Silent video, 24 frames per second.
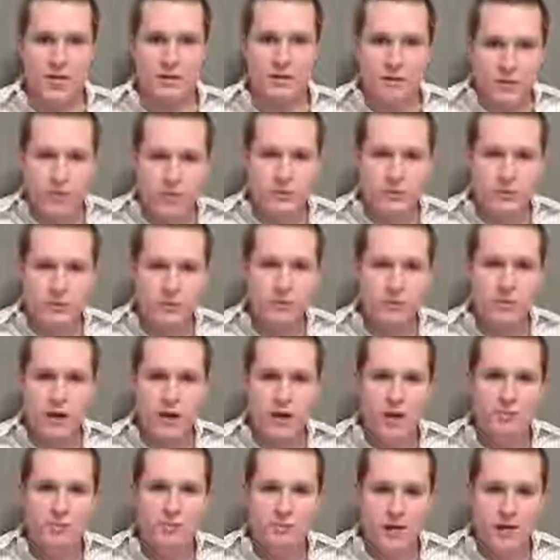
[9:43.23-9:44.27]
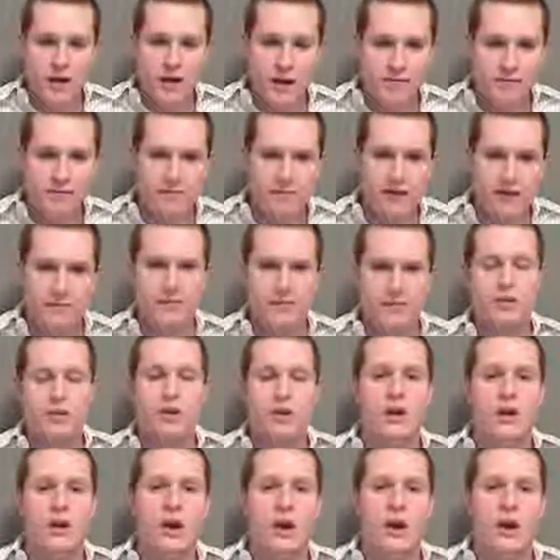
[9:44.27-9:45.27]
And if those three problems are not fixed,